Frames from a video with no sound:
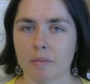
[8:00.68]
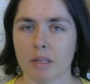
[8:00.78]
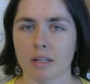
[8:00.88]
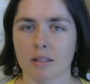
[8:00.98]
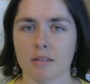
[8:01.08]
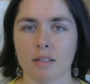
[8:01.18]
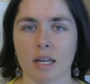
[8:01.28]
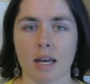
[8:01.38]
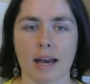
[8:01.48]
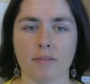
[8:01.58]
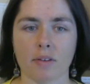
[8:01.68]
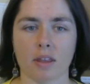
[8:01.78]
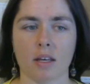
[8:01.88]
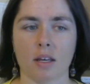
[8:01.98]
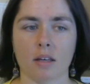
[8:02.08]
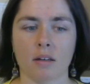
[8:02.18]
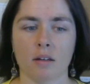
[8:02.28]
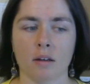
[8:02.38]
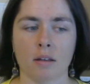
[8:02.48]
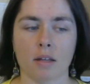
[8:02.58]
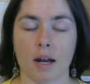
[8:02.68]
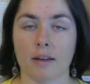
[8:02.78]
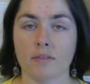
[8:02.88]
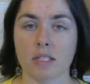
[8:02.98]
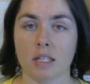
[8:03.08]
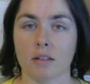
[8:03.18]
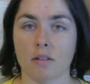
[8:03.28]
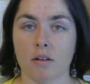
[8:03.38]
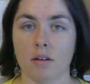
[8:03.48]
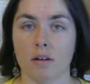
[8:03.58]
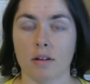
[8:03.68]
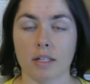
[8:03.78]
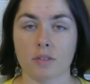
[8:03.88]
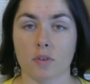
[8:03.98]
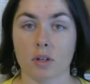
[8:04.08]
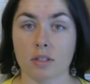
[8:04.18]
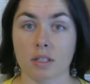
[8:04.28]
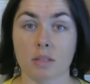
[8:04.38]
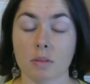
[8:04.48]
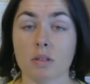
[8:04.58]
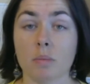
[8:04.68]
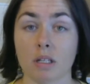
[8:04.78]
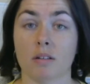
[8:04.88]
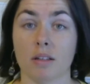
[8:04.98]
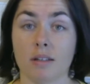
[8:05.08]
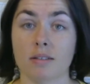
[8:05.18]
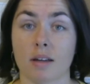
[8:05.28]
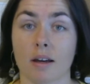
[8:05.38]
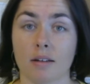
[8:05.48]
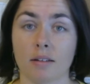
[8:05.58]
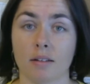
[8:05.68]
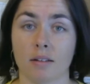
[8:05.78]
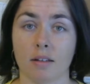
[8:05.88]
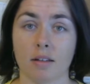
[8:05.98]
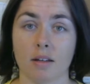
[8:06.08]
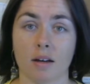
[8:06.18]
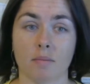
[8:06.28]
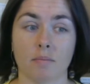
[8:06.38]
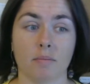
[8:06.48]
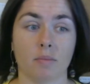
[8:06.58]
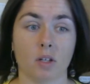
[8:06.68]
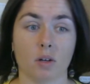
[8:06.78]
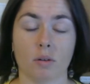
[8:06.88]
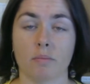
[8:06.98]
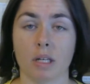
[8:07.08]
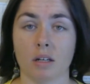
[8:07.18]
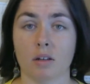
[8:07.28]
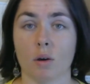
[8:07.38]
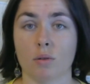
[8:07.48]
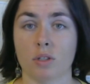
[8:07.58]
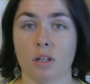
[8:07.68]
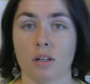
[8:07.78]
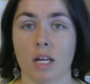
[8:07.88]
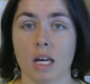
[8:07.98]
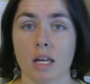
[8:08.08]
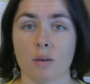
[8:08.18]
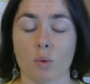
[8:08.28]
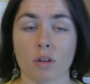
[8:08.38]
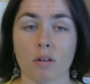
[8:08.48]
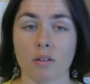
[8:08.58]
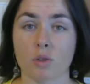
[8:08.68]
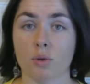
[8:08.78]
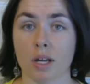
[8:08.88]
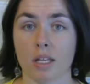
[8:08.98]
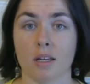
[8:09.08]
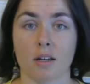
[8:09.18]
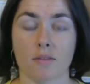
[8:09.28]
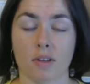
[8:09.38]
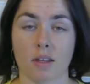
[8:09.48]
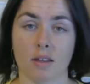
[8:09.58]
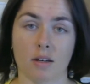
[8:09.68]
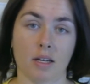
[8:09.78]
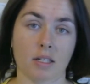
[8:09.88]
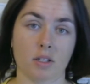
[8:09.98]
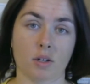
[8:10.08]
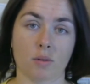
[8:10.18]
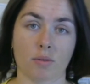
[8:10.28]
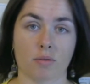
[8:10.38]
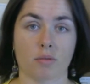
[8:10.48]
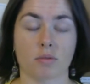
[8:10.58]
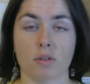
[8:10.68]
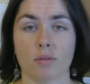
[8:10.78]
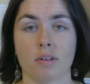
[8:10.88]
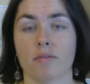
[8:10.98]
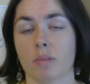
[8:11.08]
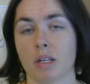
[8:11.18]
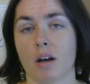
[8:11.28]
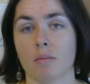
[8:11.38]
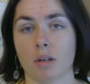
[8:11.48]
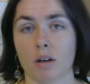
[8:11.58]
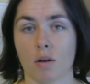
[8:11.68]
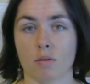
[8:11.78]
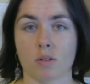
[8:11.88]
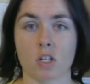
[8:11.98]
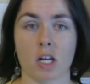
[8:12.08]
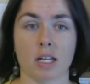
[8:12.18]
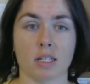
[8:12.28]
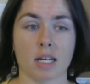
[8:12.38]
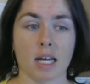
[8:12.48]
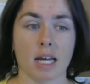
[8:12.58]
because everything that I've seen, as far as, especially being on the inside, and being a coach, and with all the training and everything that I had to go through to even become a coach, and